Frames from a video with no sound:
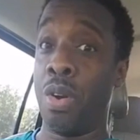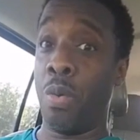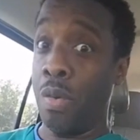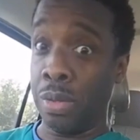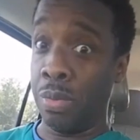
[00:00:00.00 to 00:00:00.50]

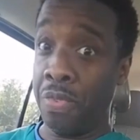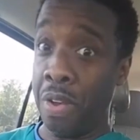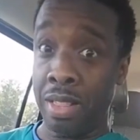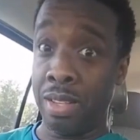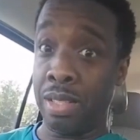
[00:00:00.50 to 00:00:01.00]
done ruffled some
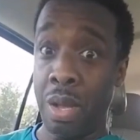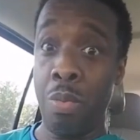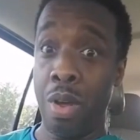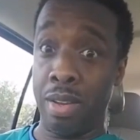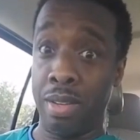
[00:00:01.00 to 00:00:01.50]
feathers
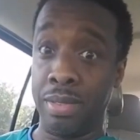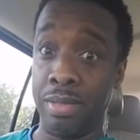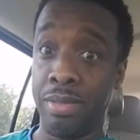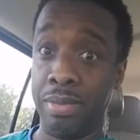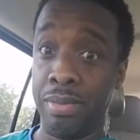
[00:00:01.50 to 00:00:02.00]
somewhere.
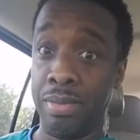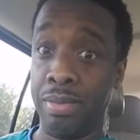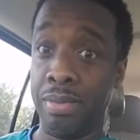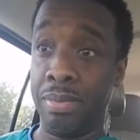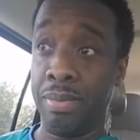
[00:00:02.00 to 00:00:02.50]

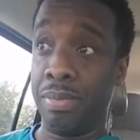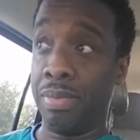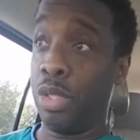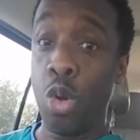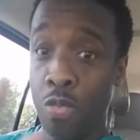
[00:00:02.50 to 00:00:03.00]

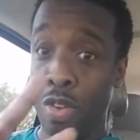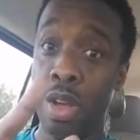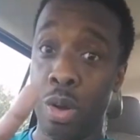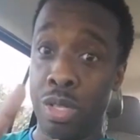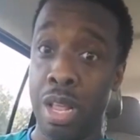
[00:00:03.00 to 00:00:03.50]
Two
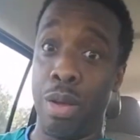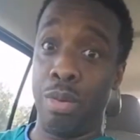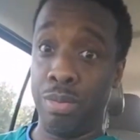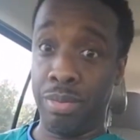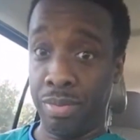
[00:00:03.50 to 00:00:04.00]
videos now.